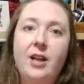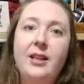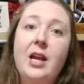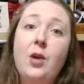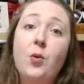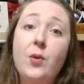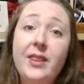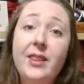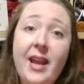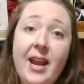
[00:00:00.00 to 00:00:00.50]

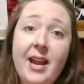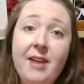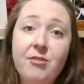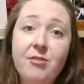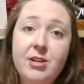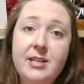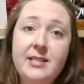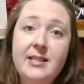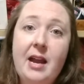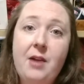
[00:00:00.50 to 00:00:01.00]
Like with
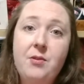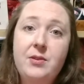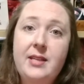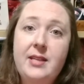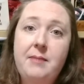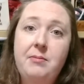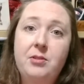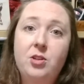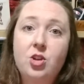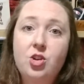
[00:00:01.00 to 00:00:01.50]
Avery's, I was
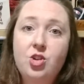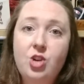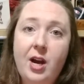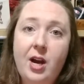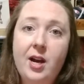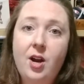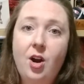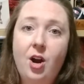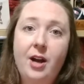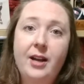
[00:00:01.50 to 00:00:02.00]
able to
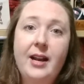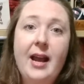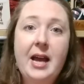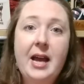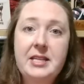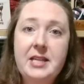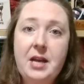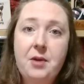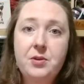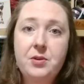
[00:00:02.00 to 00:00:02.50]
try on
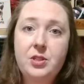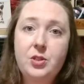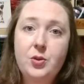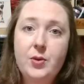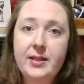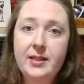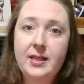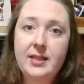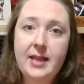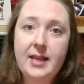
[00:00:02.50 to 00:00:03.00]
as I was
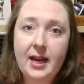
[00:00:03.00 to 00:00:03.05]
doing the